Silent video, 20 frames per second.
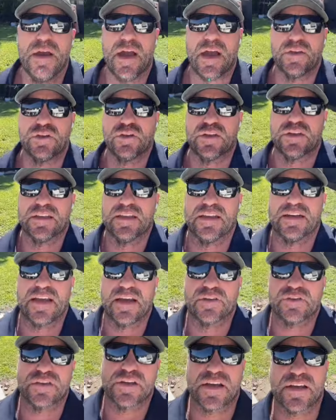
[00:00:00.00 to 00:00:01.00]
and you can get
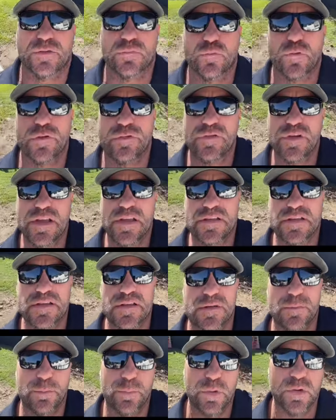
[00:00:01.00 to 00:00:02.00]
our deck and roof kits
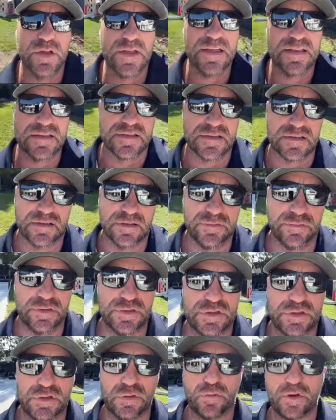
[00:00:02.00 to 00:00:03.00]
complete, delivered
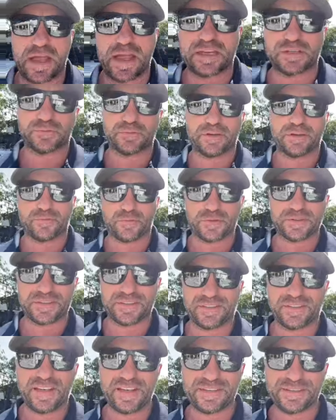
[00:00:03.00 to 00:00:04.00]
to your house ready for
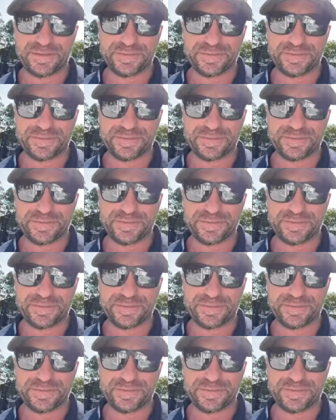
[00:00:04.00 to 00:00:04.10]
installation.